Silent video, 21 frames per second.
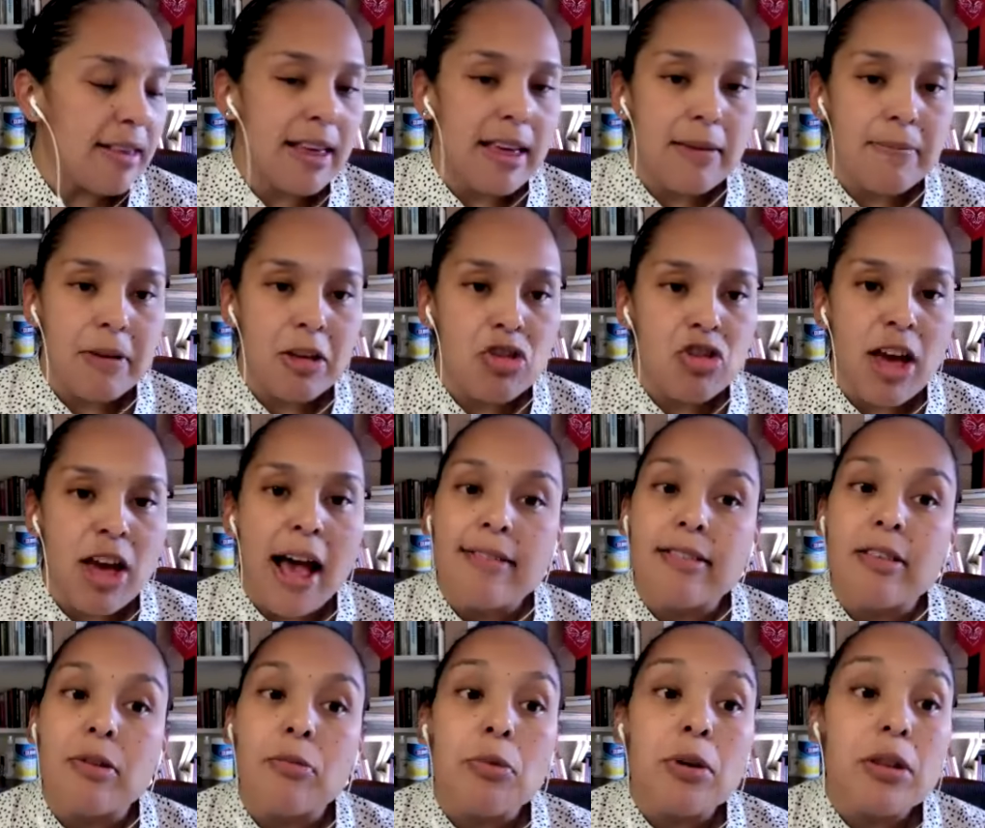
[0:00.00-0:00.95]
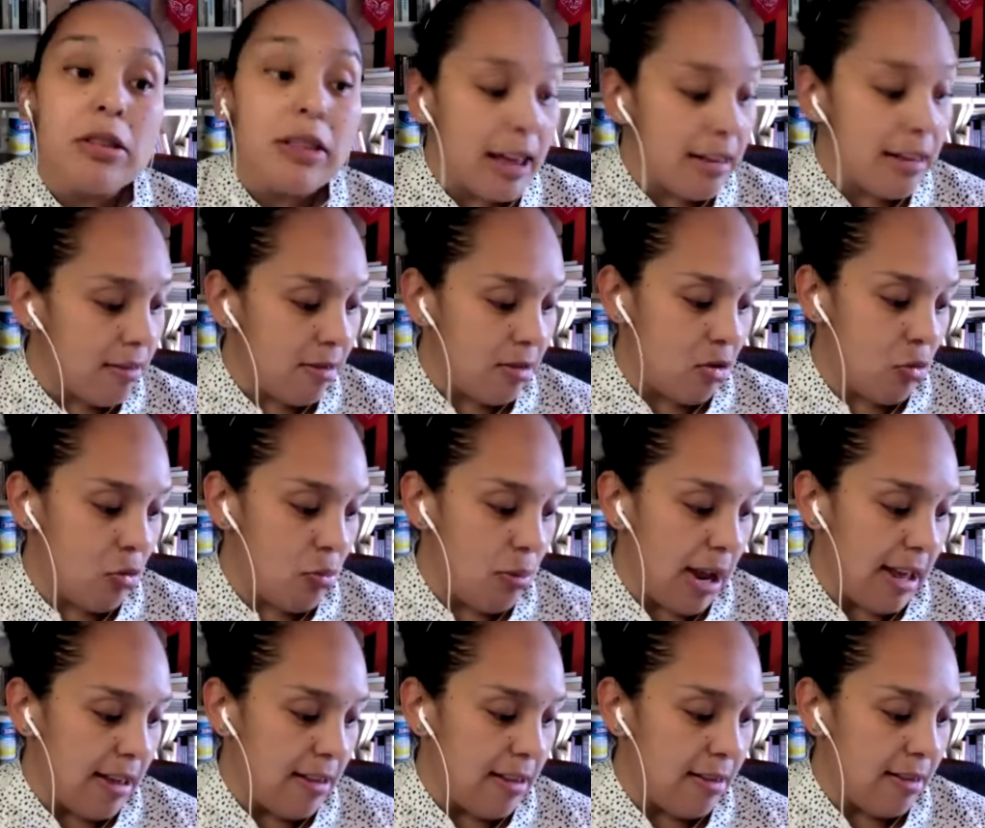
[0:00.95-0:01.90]
image as it relates to
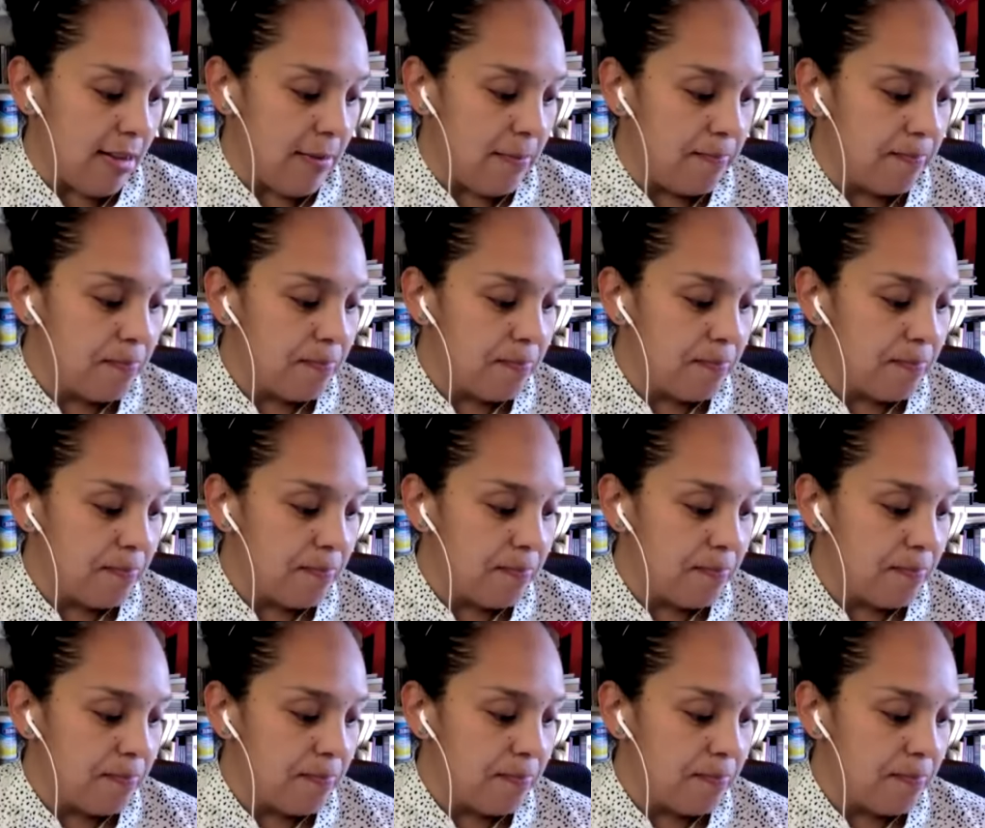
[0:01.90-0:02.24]
race.